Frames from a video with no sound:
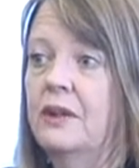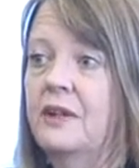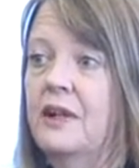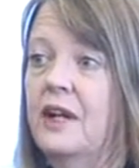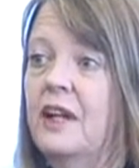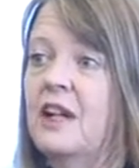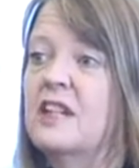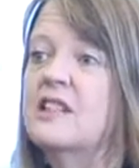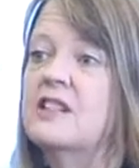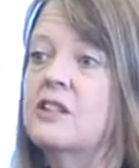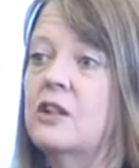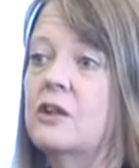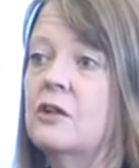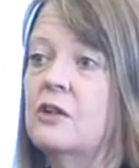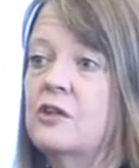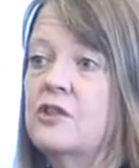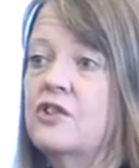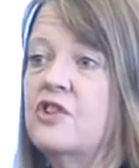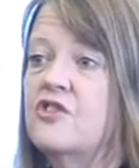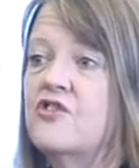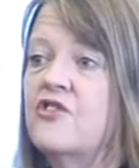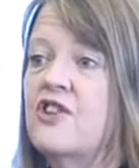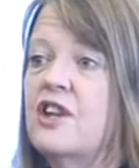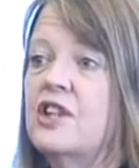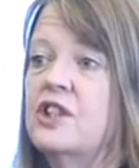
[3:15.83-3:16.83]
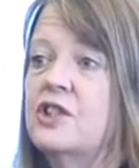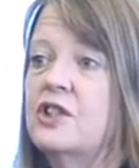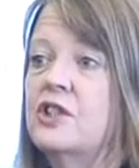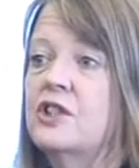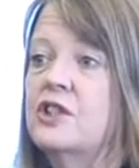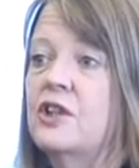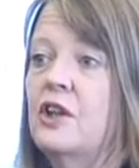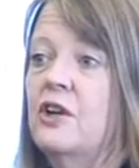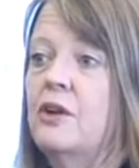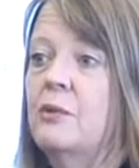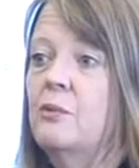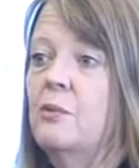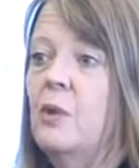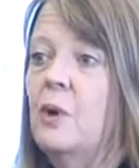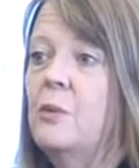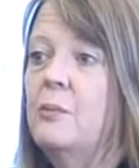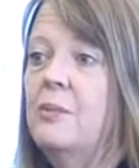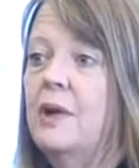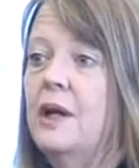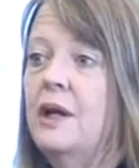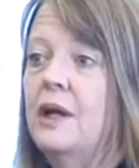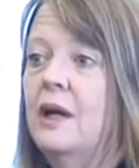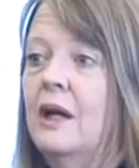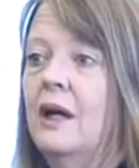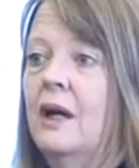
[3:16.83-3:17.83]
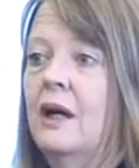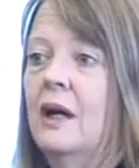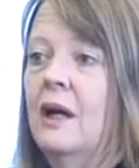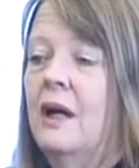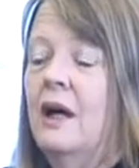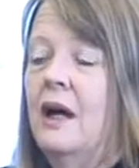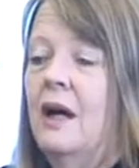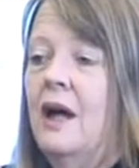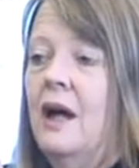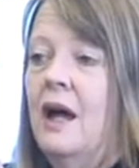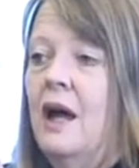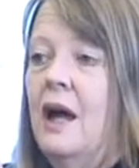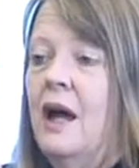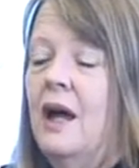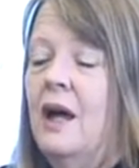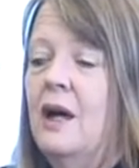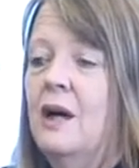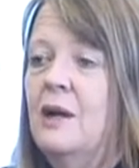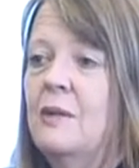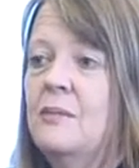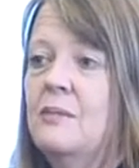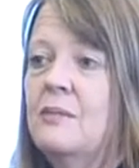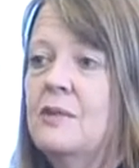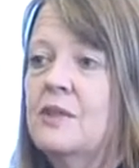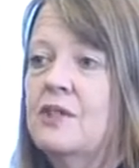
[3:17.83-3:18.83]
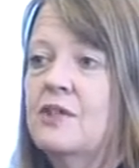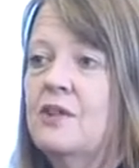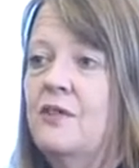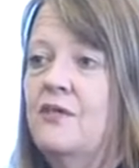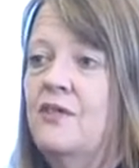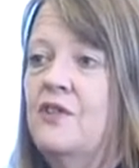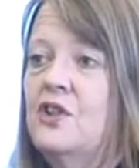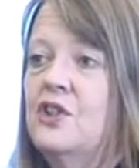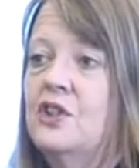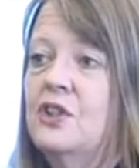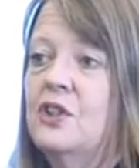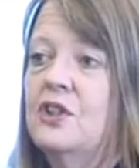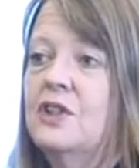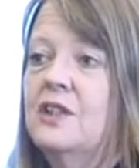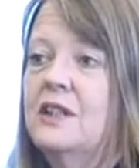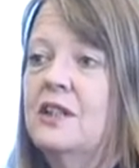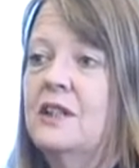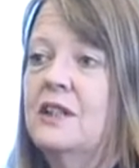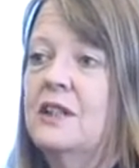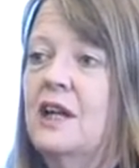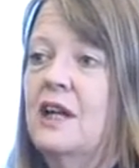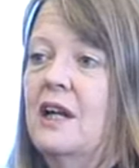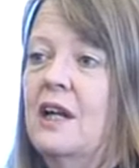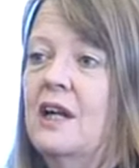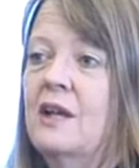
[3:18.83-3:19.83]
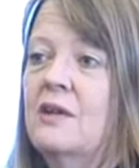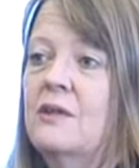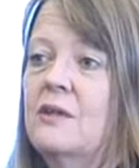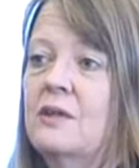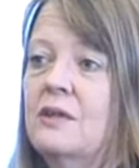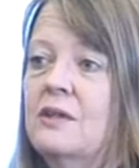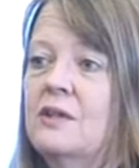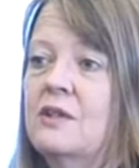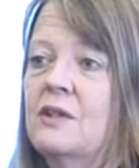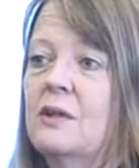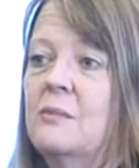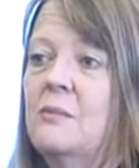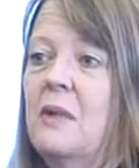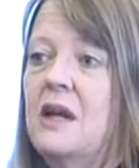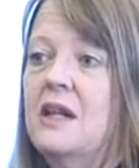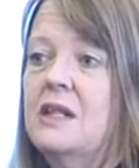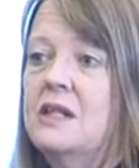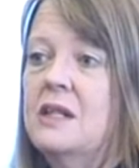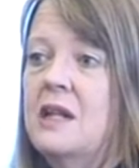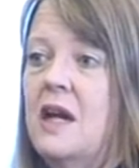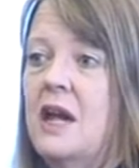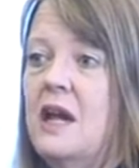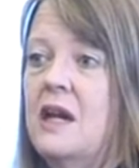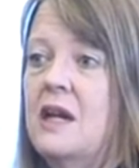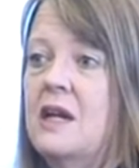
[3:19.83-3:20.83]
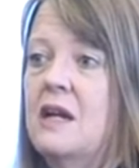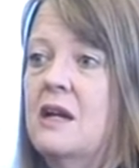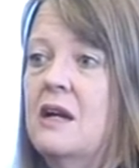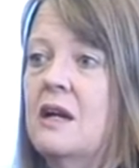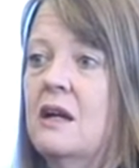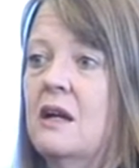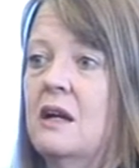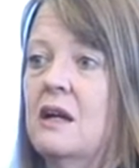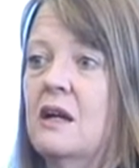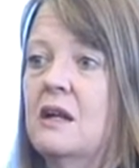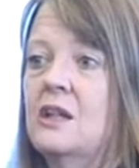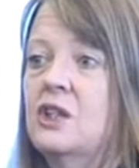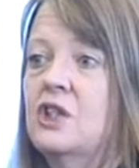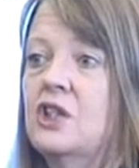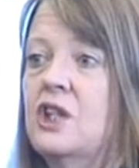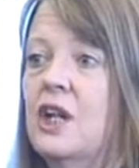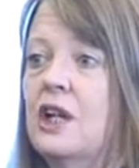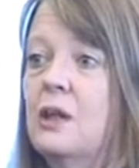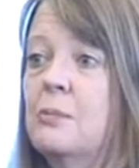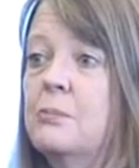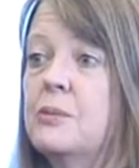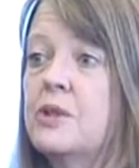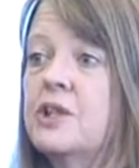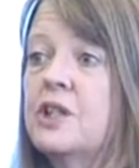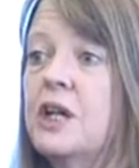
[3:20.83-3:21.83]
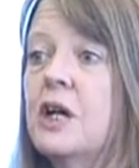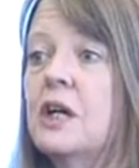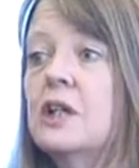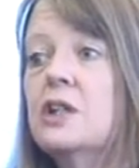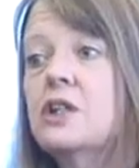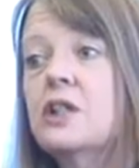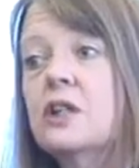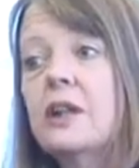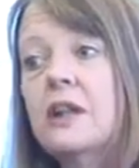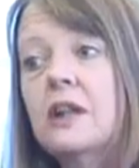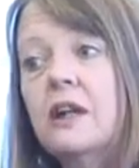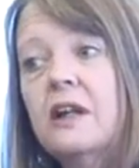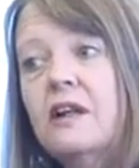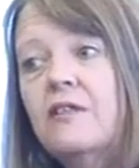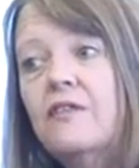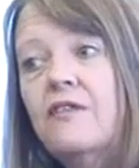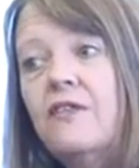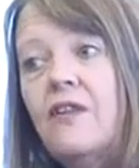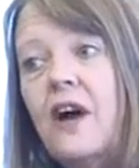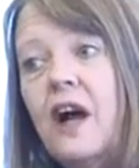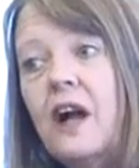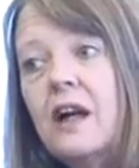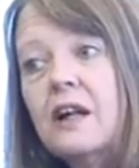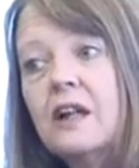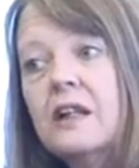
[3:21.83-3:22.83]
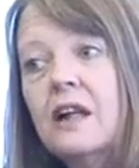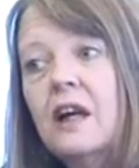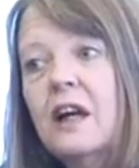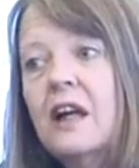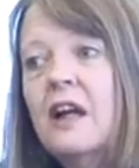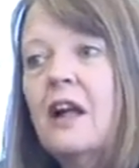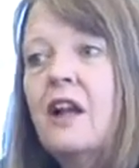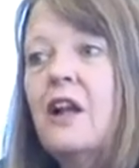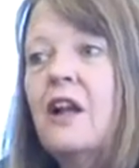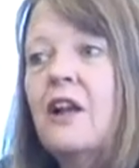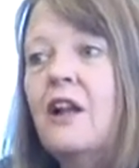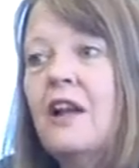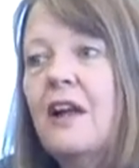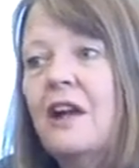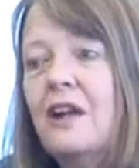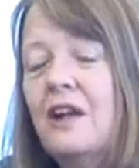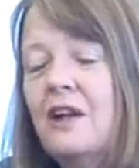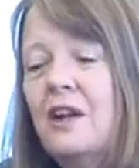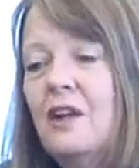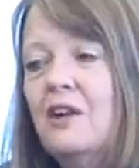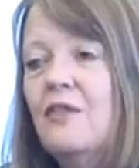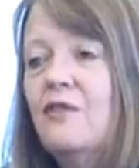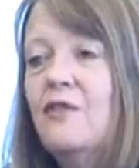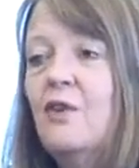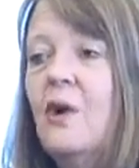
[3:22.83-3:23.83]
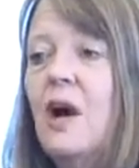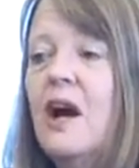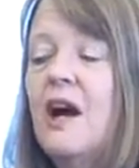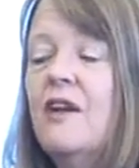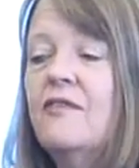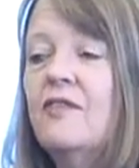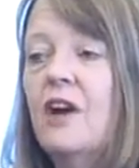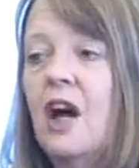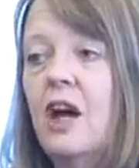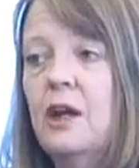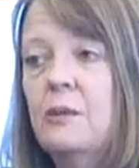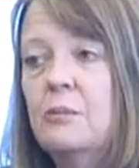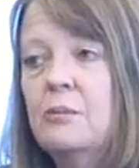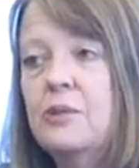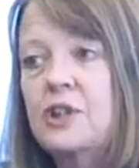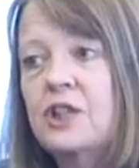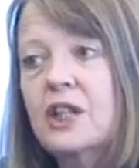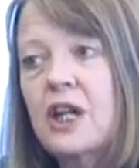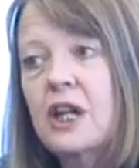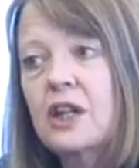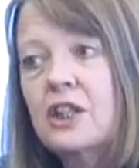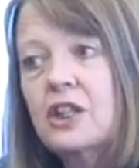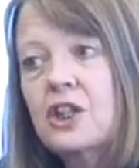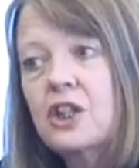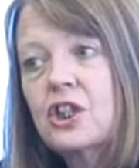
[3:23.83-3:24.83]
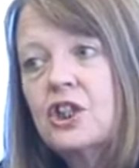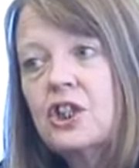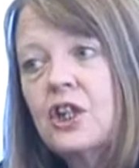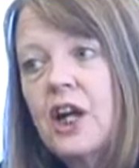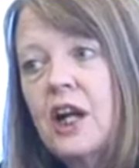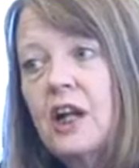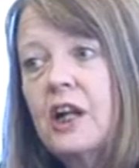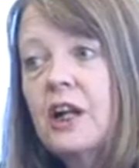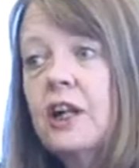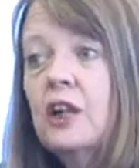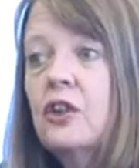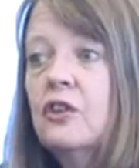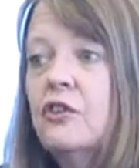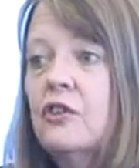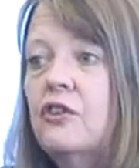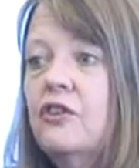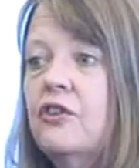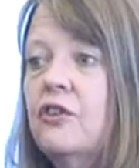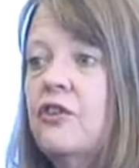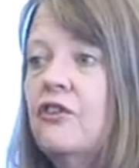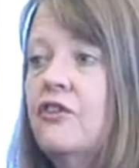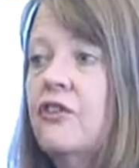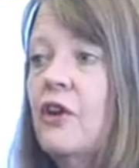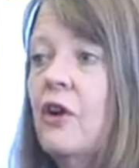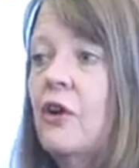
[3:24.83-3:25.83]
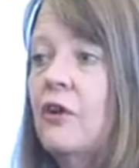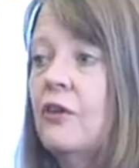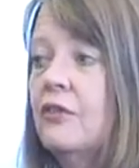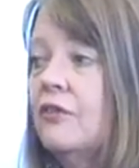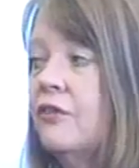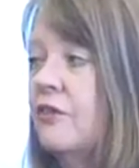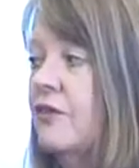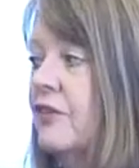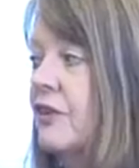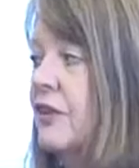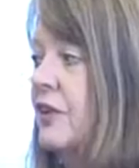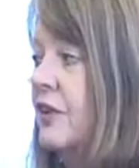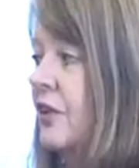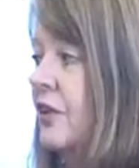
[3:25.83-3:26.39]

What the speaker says: That is, the concentrations won't be sufficient to maintain shell production. In fact, if you have an unprotected shell, it could dissolve.